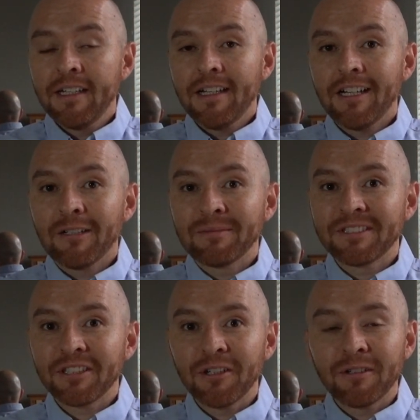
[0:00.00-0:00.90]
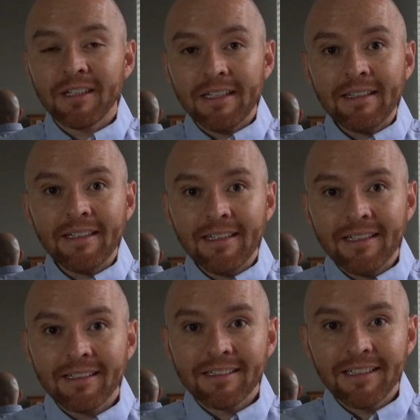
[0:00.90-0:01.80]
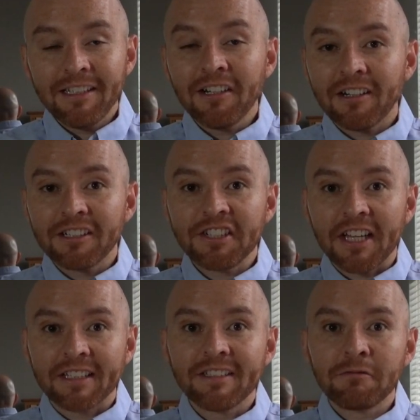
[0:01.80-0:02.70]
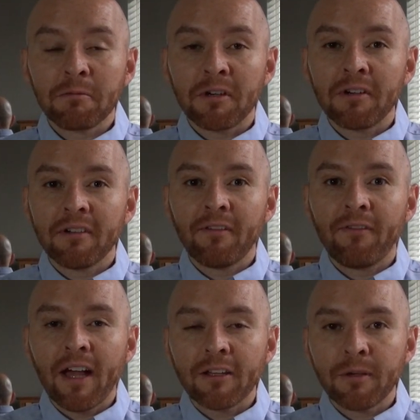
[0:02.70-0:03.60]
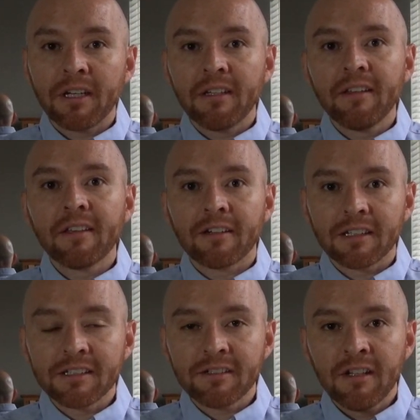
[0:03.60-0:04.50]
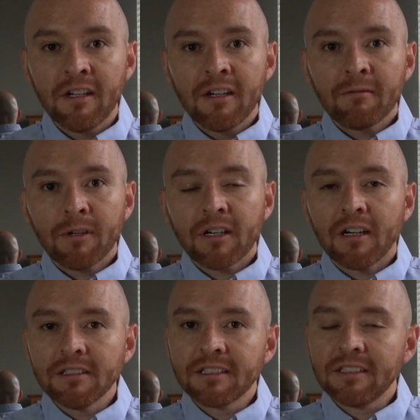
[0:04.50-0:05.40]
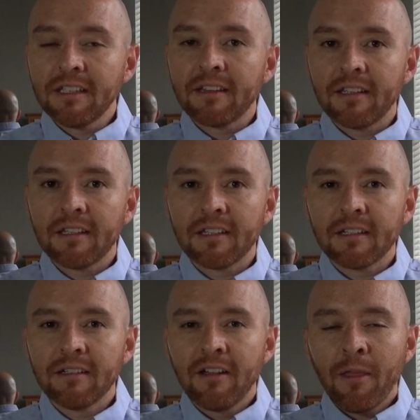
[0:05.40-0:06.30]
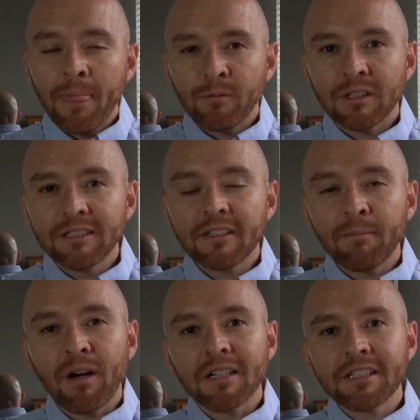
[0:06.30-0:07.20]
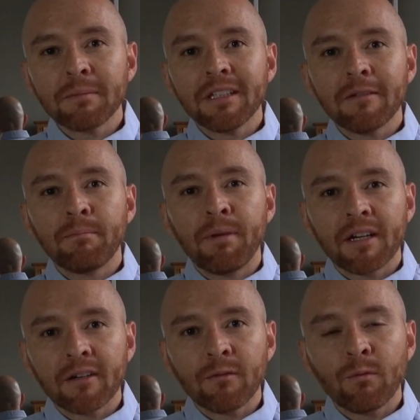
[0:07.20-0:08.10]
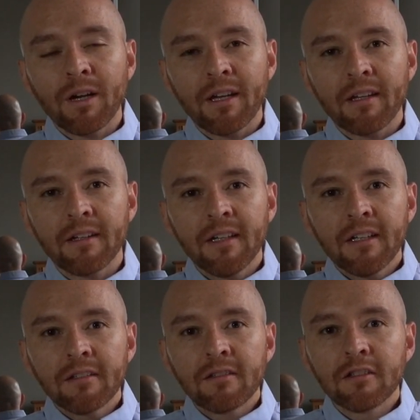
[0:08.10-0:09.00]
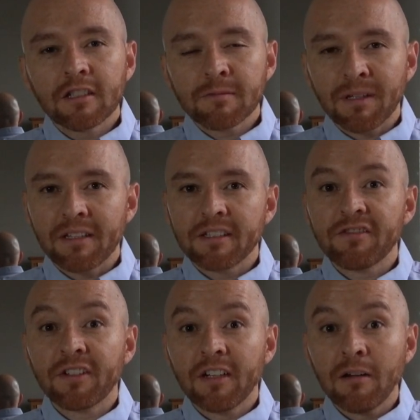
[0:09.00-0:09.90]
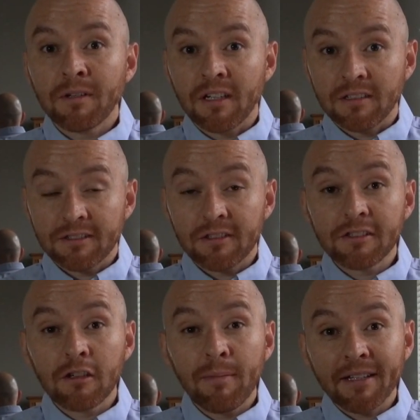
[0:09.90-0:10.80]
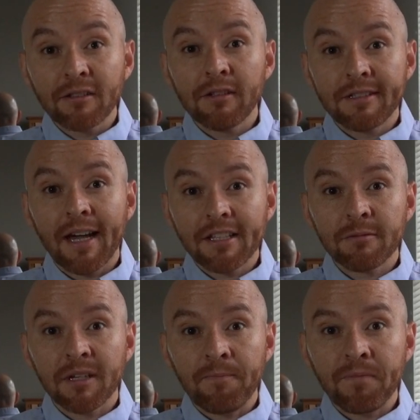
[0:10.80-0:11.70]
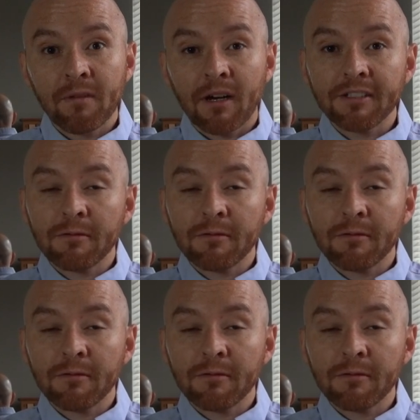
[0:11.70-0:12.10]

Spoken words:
So in our science, when we're evaluating theories, we're constantly thinking, well, is there possibly a better way to explain this phenomena? So let's go back to attachment, right?